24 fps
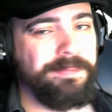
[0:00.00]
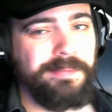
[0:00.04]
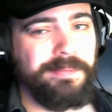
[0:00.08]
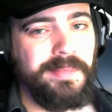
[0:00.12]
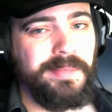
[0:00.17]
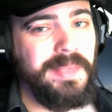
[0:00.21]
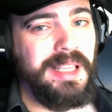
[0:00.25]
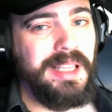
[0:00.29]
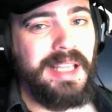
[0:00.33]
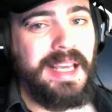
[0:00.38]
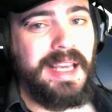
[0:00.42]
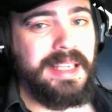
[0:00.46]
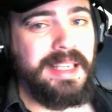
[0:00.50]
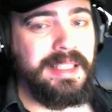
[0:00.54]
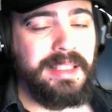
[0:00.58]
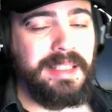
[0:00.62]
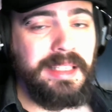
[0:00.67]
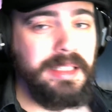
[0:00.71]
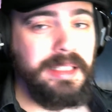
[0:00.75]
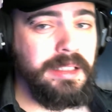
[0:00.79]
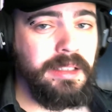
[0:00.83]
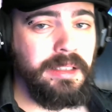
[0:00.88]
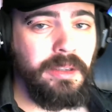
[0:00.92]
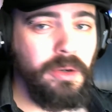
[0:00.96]
less
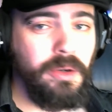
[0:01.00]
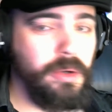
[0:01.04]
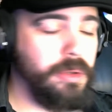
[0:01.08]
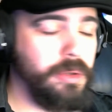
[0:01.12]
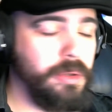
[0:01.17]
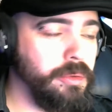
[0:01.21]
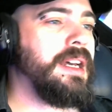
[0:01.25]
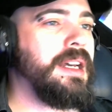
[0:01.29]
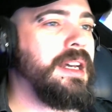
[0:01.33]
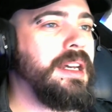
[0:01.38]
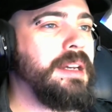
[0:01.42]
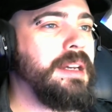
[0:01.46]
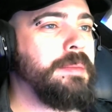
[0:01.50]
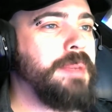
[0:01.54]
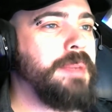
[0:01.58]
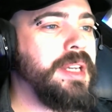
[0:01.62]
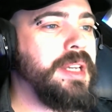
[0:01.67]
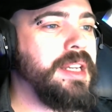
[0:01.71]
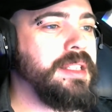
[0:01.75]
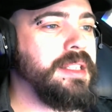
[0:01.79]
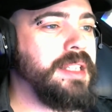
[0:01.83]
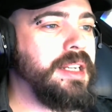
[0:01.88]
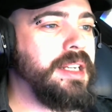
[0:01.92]
than the whole roll, because I